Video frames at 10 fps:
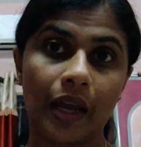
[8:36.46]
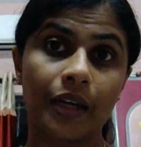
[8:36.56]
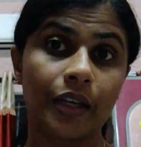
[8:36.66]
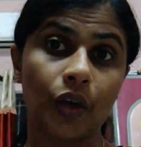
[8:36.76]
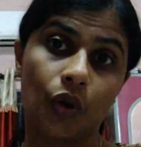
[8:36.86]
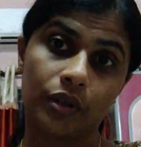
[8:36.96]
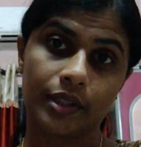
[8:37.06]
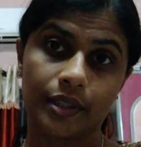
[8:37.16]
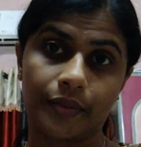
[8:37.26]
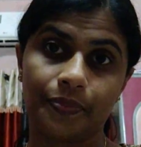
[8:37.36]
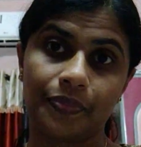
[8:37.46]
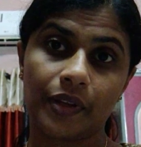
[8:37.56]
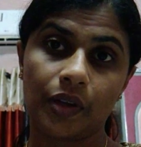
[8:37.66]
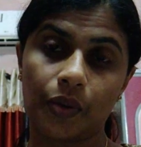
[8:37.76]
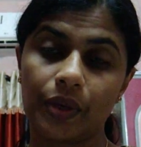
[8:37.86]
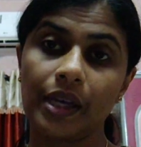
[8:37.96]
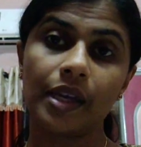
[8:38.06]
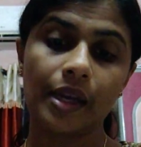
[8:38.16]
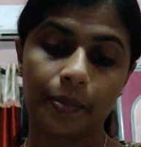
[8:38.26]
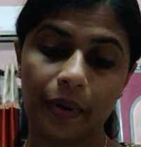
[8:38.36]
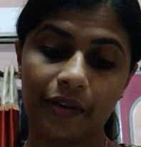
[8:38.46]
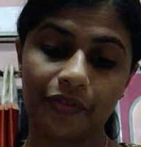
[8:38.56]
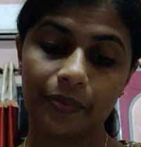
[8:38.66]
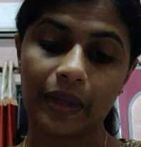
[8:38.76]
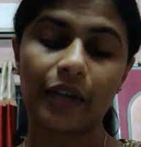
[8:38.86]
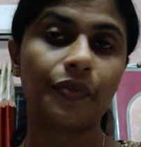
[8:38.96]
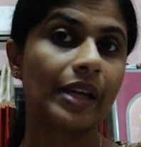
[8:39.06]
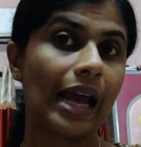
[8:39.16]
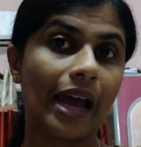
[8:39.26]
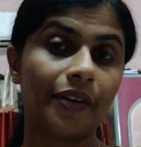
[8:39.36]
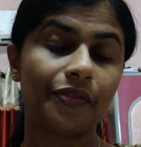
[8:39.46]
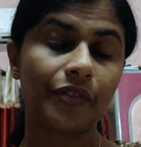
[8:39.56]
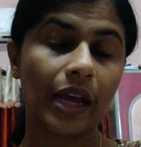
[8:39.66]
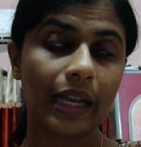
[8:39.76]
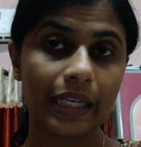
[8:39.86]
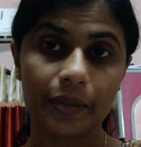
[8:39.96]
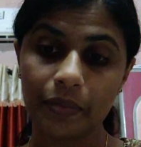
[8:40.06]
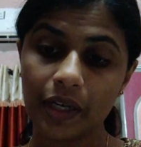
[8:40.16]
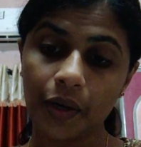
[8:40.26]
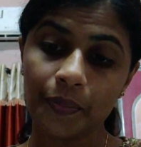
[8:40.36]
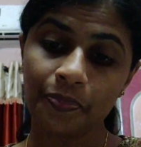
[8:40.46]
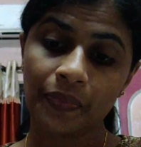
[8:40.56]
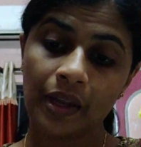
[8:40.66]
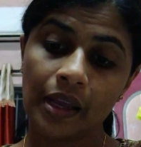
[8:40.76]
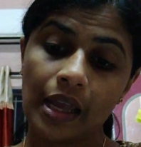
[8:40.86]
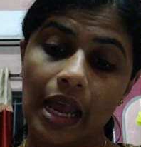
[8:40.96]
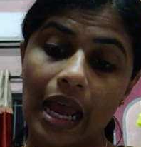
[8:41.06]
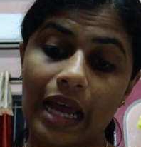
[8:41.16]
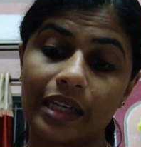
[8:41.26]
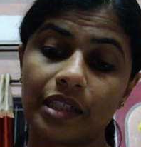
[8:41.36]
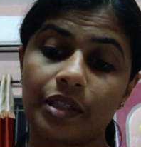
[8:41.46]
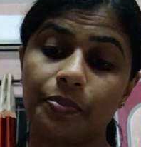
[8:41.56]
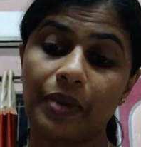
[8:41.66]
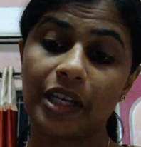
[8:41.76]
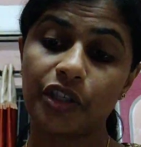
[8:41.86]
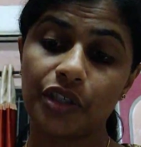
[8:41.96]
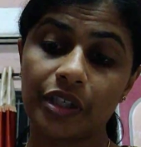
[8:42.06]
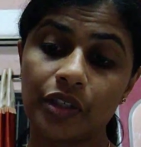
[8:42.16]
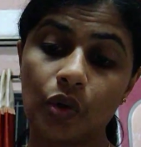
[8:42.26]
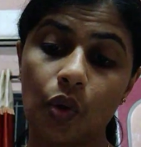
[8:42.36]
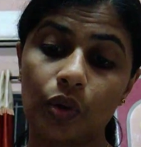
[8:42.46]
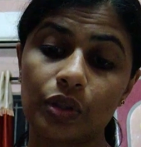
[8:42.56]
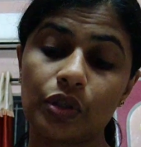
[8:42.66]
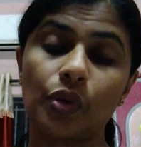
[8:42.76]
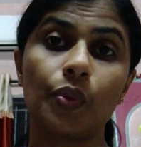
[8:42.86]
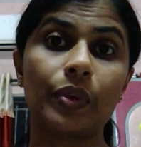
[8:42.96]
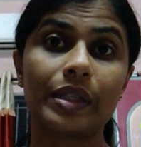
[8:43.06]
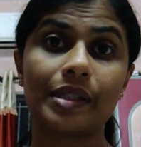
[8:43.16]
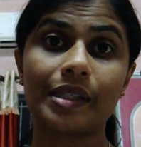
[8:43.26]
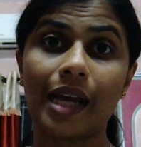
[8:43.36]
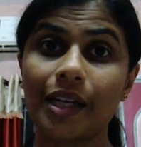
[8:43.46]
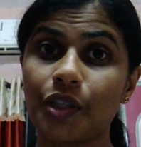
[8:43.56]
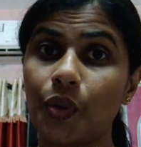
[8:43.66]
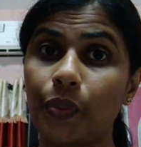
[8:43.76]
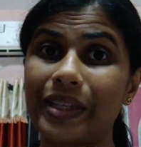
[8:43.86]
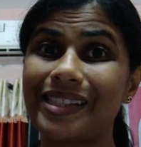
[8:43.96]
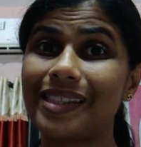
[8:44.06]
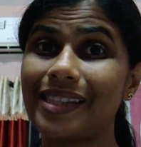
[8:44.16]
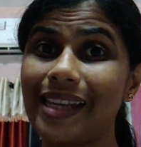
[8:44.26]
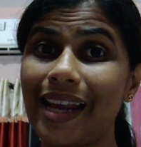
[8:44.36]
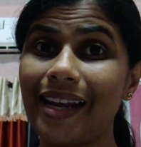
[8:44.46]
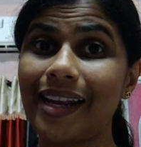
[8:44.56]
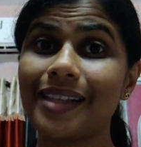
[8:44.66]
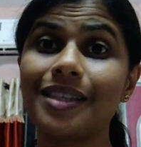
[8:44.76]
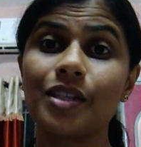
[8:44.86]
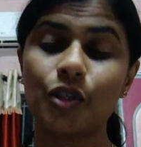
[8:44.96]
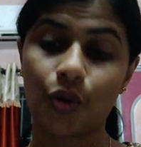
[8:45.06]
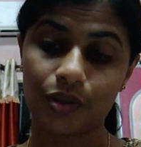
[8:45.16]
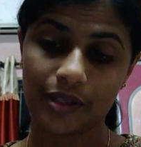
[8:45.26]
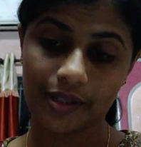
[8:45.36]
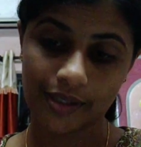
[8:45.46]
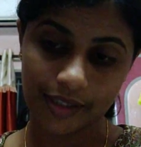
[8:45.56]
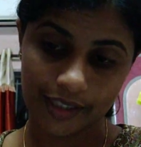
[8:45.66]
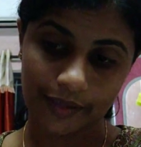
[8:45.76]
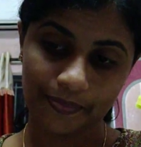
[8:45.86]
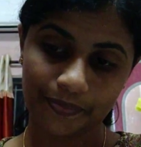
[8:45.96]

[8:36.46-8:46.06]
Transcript: under long term. Okay, apart from that we have anemia, and patient also will start off with CNS toxicity.